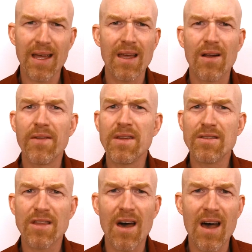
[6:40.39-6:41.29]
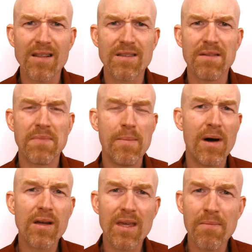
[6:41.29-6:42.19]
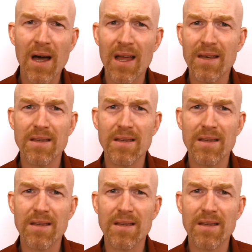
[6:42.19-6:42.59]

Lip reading: I get all these thoughts and my monkey mind